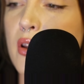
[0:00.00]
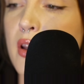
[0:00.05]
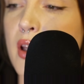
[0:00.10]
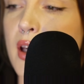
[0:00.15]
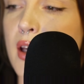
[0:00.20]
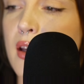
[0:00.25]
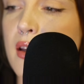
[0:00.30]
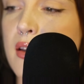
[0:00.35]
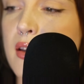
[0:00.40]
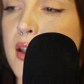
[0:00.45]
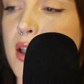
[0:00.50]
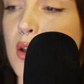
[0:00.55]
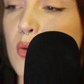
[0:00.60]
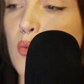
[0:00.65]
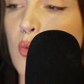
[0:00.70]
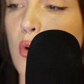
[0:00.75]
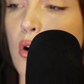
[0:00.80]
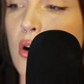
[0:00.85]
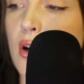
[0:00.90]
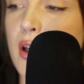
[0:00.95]
the Indian
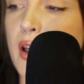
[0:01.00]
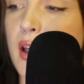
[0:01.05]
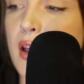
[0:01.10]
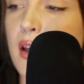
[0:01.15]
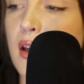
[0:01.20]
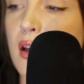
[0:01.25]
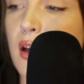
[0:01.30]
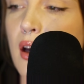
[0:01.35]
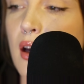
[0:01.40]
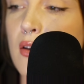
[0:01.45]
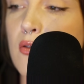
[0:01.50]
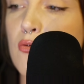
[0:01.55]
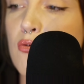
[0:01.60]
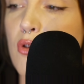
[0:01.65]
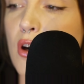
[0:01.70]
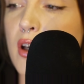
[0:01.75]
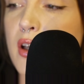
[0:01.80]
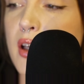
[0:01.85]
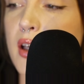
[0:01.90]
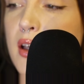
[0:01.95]
walking and
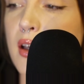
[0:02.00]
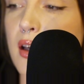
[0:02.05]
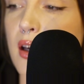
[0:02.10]
running